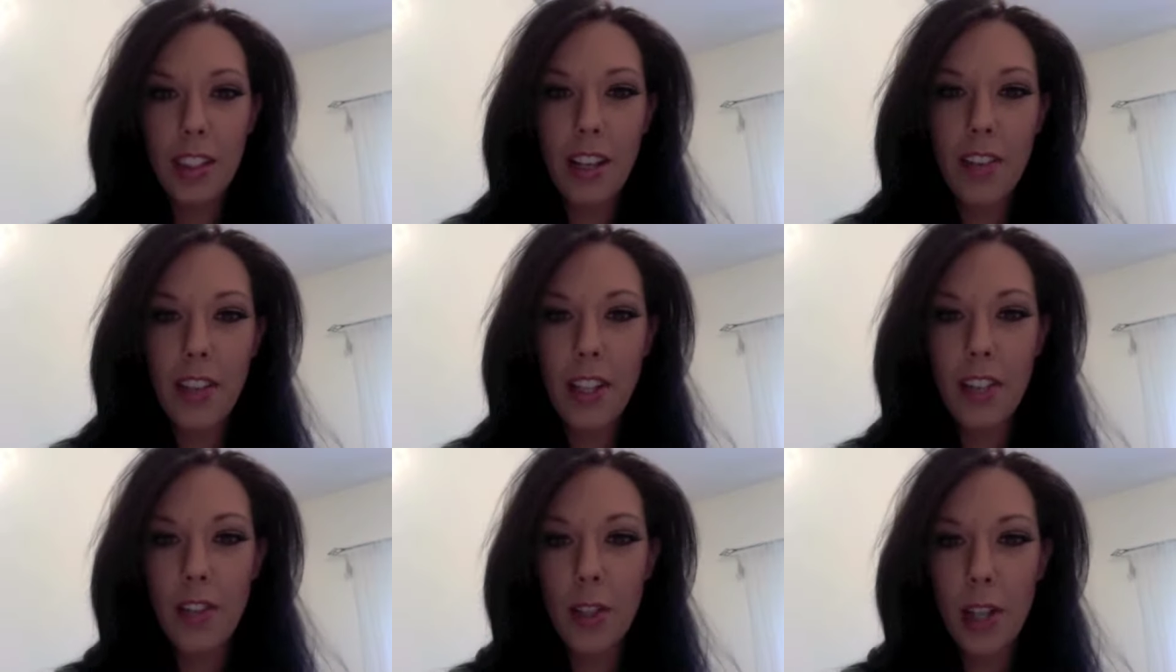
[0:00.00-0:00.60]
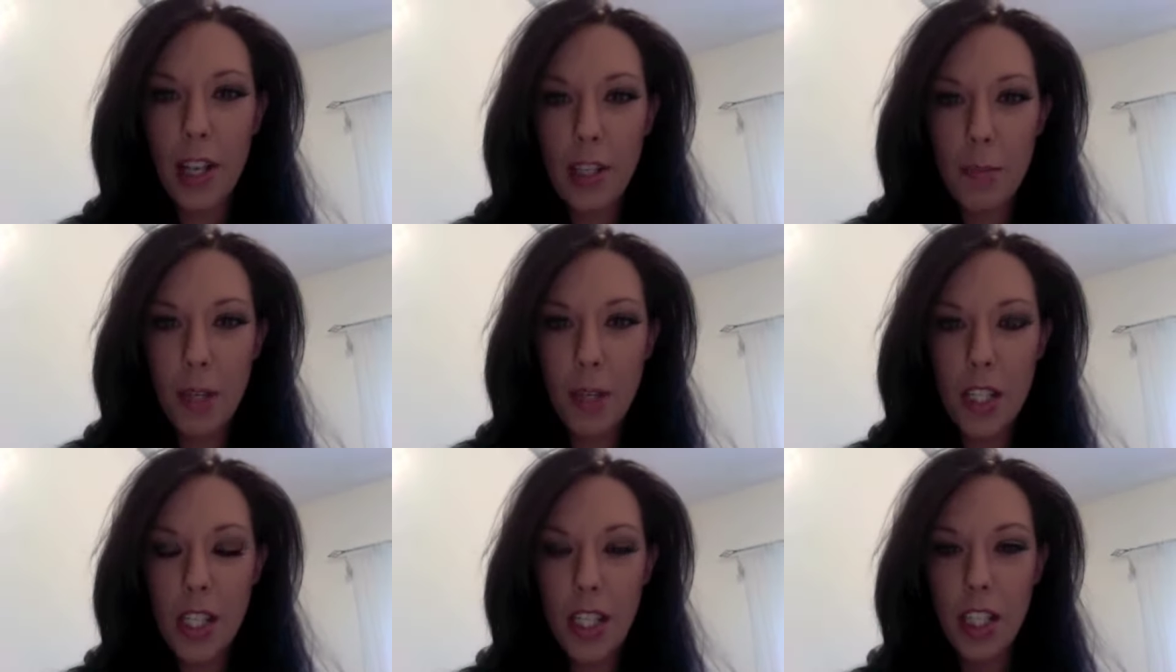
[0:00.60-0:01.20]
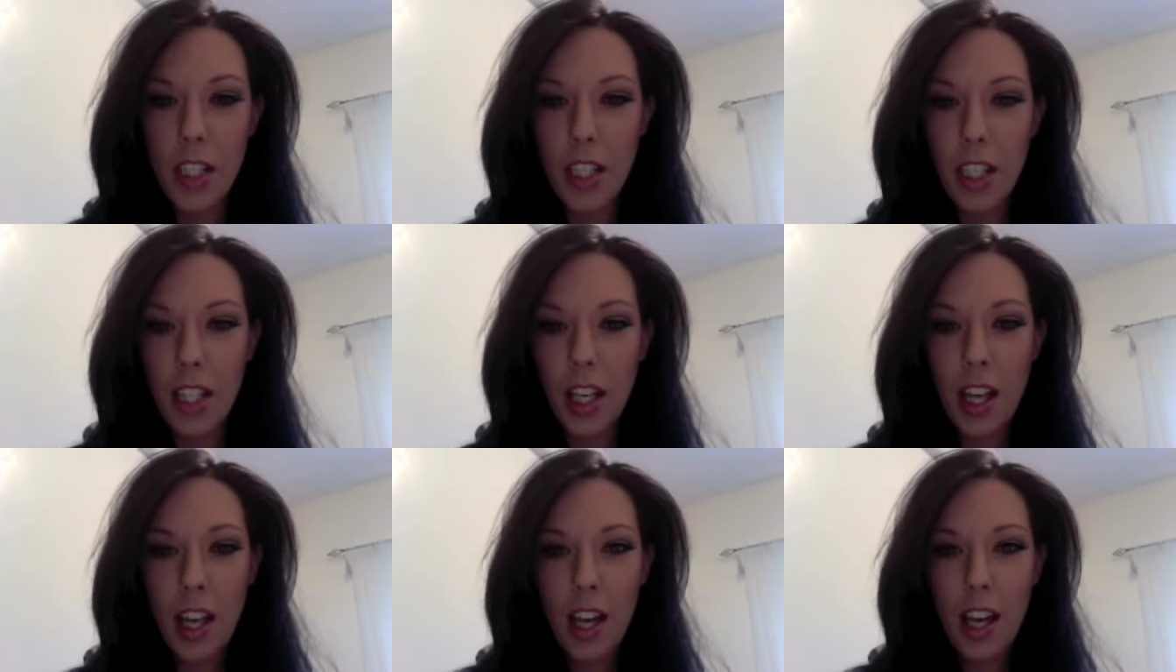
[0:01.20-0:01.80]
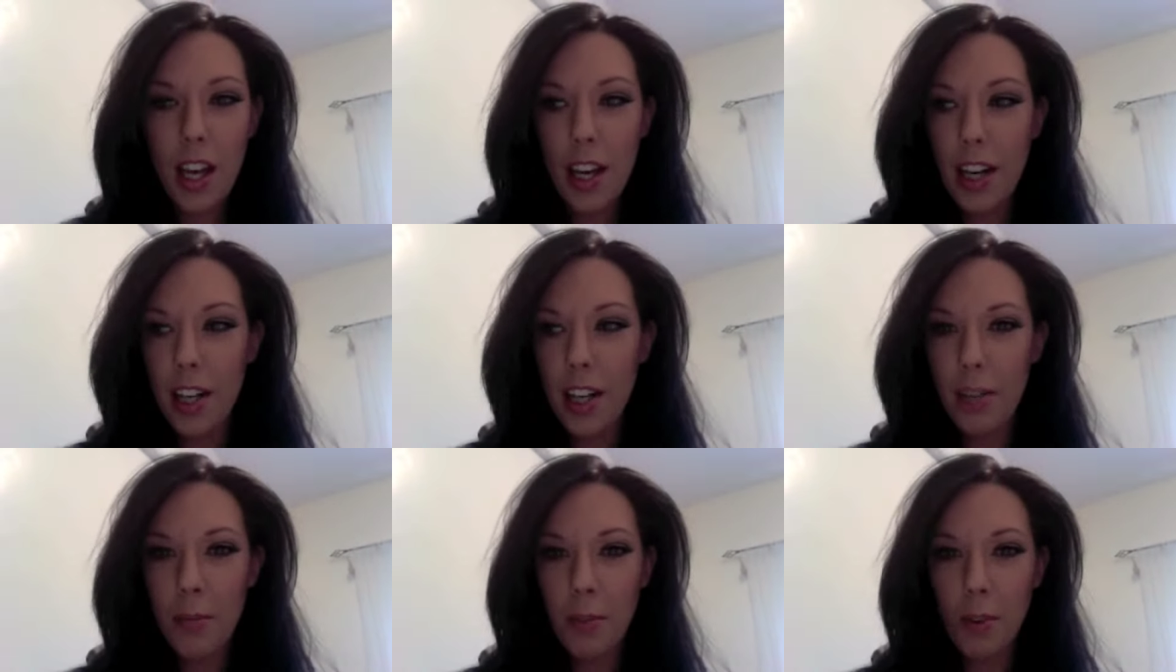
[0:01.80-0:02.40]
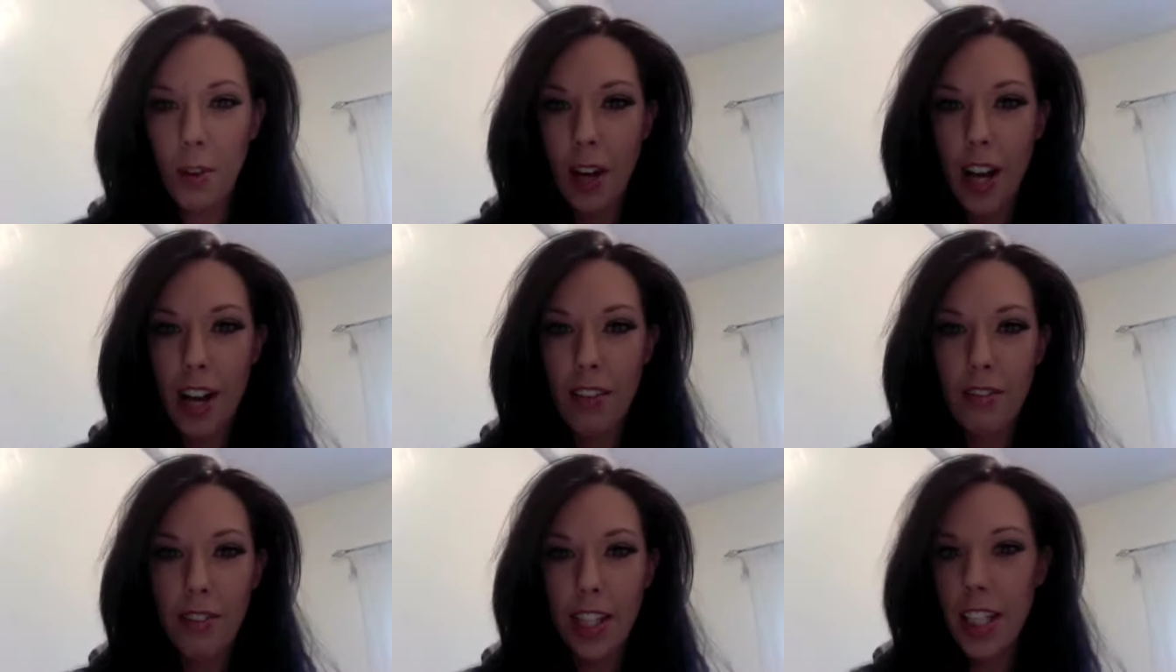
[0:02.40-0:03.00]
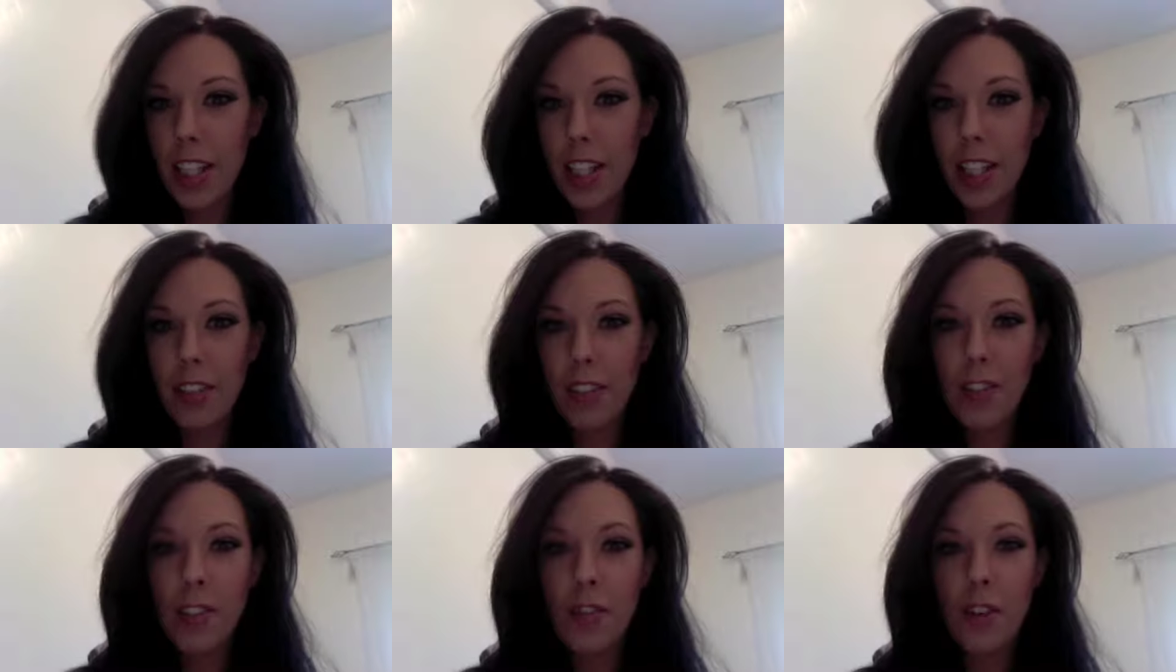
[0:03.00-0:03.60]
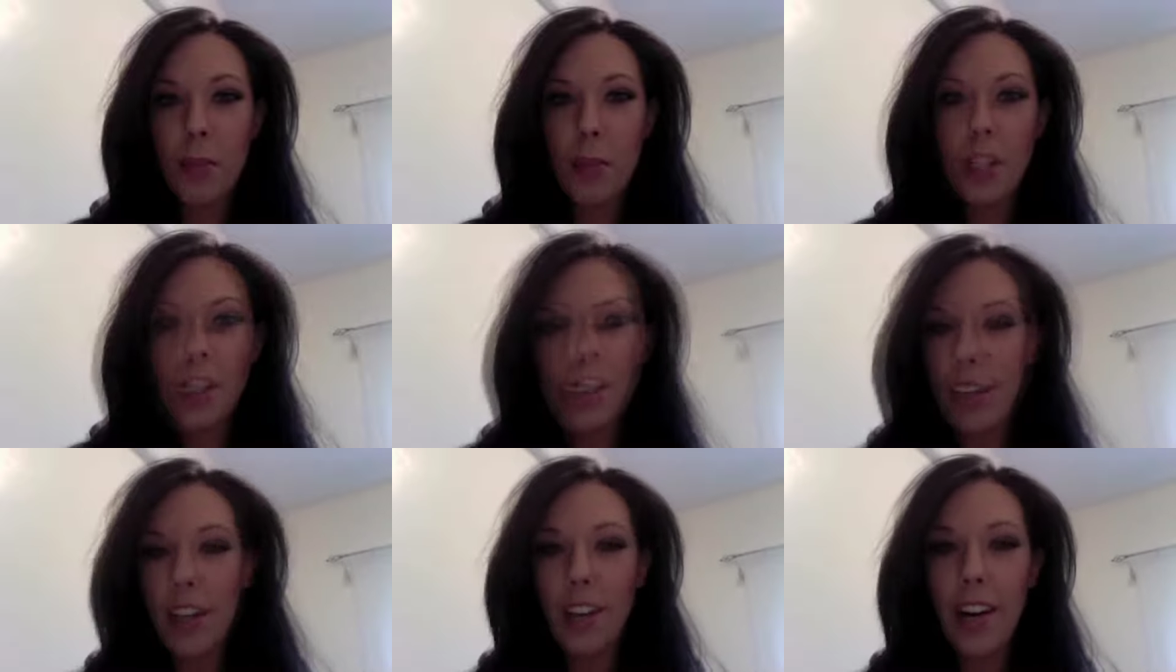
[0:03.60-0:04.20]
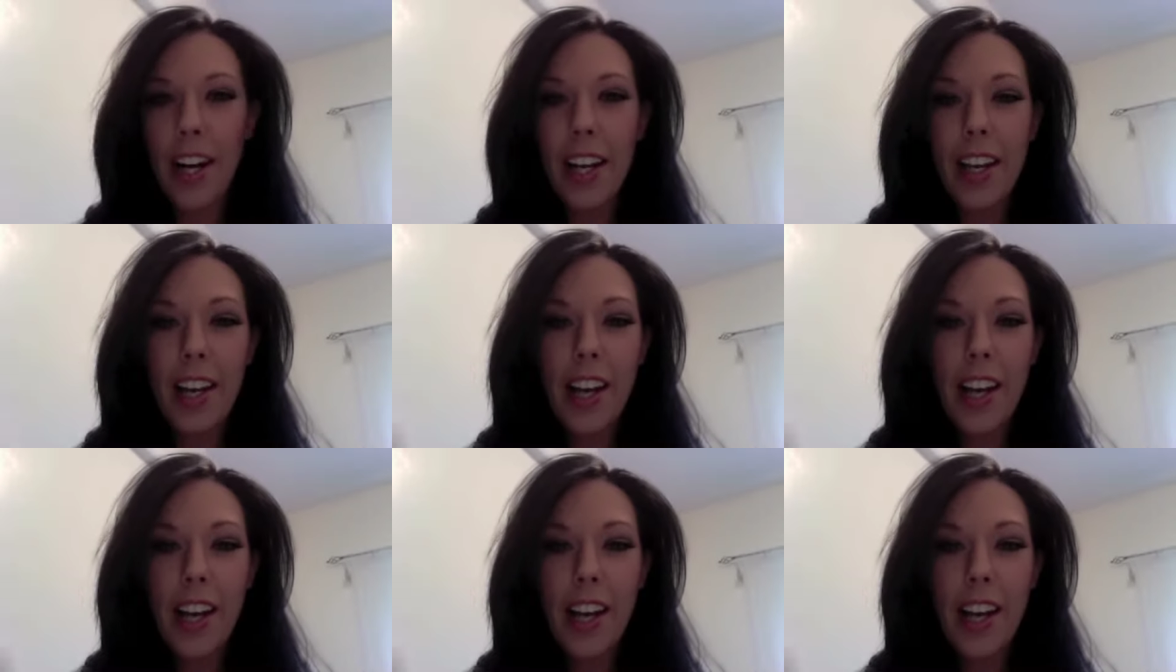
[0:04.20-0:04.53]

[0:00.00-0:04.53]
Have any of you guys been to India or have any gifts from India? All right.